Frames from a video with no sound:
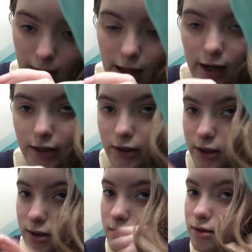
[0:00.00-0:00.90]
it
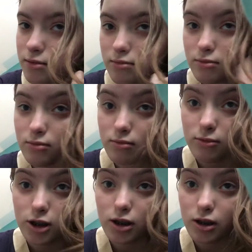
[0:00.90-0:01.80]
just
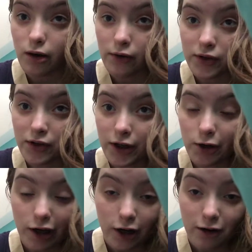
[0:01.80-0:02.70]
goes into
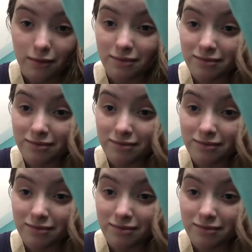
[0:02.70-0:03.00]
your ear.